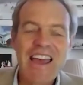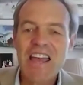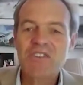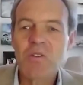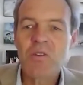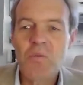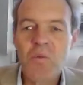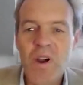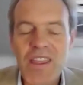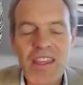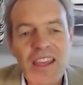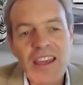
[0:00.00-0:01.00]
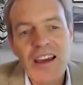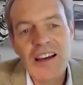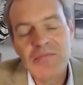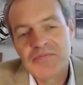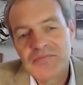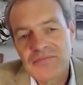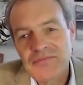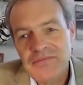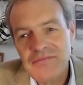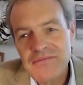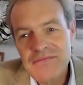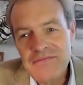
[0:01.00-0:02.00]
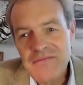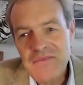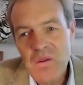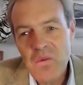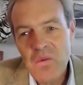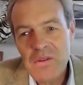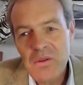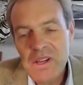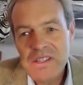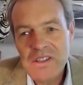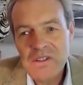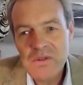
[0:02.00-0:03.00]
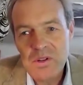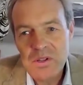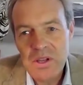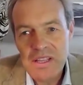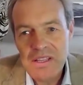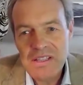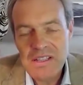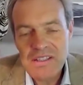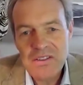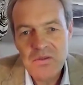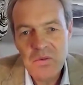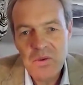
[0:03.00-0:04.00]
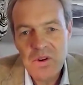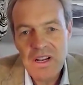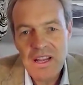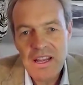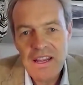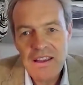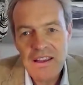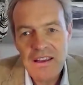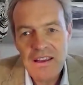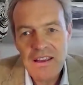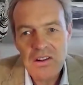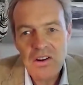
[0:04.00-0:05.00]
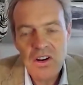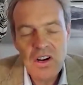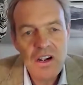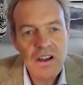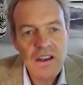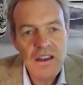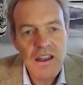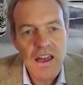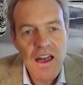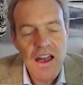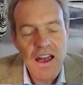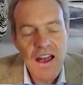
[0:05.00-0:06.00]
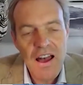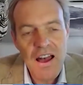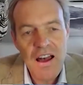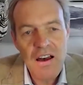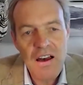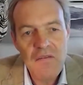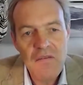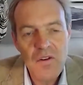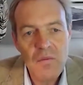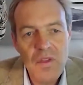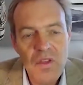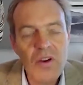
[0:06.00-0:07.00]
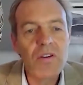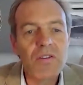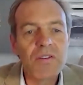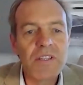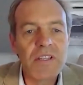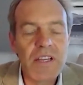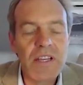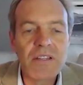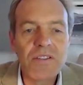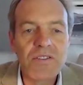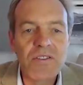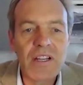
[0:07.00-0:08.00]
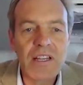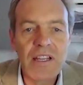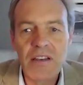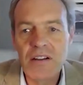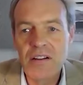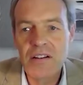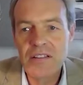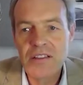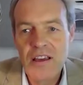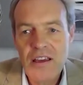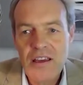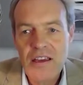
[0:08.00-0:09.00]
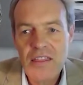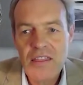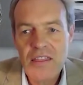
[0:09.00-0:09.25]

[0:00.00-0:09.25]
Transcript: Adrian, one of the reasons we're doing this is to really learn from those industry leaders